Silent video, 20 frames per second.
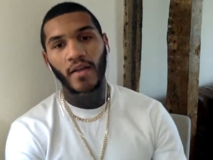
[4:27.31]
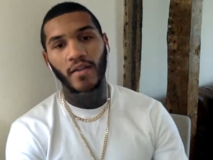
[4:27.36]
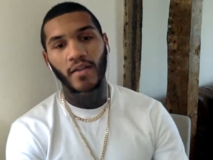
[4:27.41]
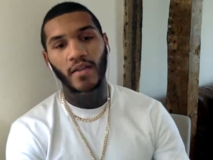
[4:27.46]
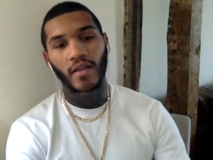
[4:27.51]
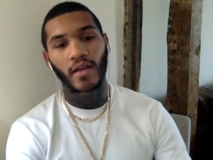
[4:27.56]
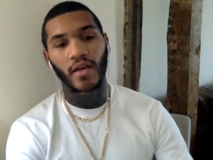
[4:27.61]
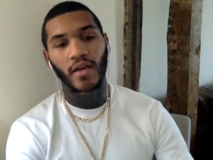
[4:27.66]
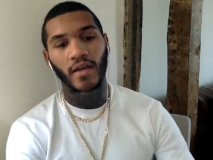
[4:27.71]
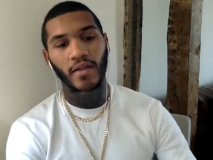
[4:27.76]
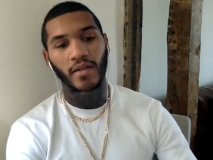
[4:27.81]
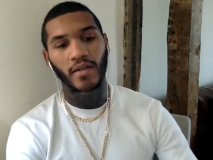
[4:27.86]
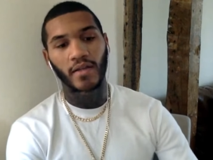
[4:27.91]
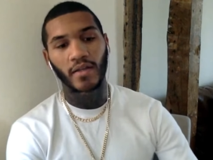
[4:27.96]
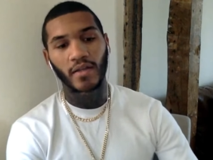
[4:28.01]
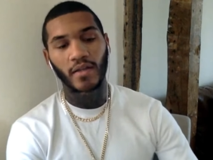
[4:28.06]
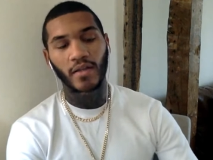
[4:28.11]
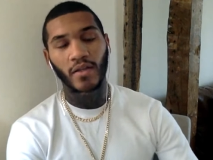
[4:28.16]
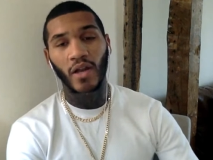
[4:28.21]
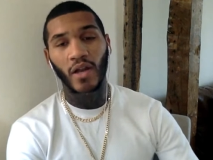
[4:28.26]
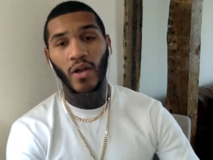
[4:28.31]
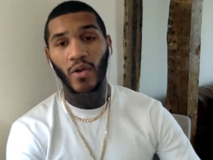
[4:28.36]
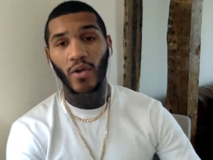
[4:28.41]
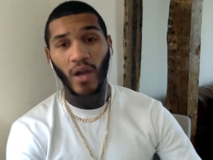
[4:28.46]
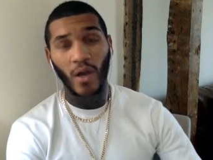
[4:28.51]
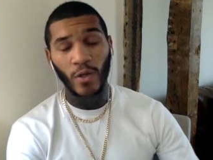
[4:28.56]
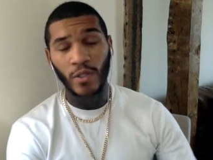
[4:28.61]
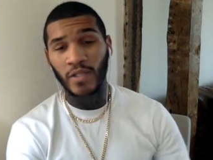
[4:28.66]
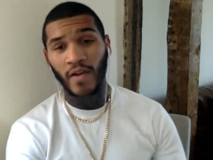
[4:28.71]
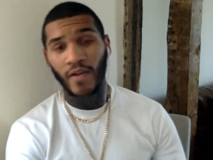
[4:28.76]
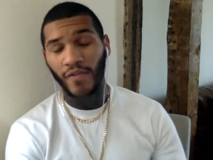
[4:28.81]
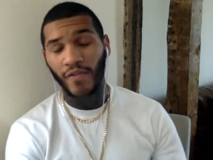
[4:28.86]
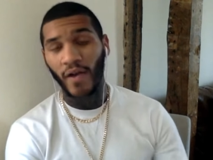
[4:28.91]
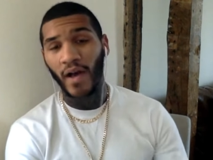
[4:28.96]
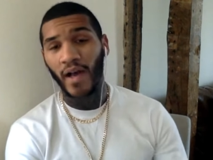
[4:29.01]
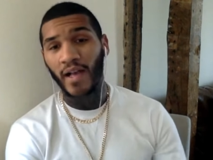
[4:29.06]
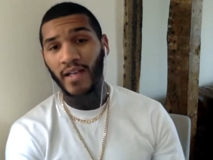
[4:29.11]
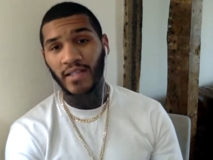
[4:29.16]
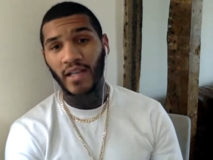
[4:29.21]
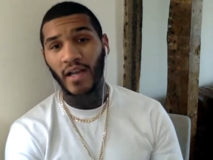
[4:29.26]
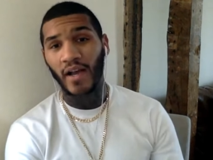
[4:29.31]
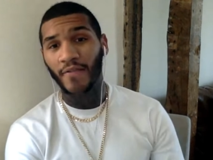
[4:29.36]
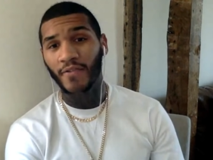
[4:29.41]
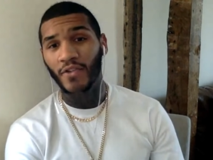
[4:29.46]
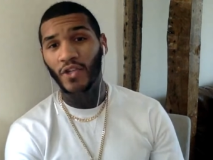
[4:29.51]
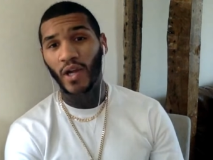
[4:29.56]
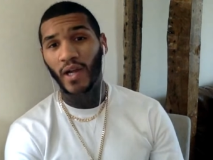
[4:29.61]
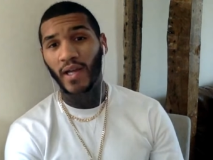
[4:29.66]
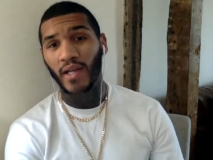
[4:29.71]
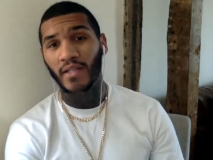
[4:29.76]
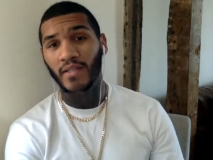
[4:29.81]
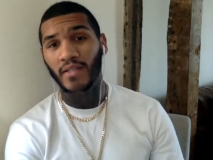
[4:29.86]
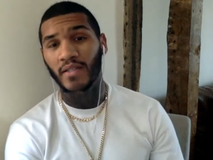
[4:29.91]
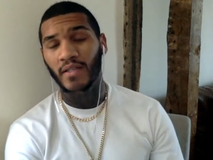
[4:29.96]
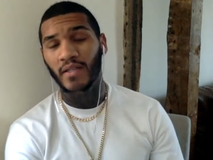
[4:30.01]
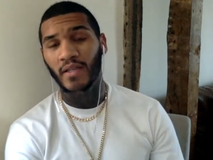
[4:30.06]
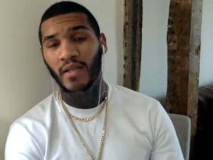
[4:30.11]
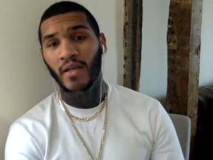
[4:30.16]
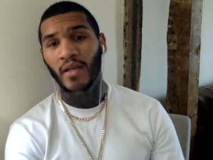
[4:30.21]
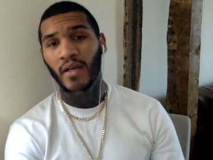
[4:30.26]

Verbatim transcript: than you know loads of other fighters that I've trained.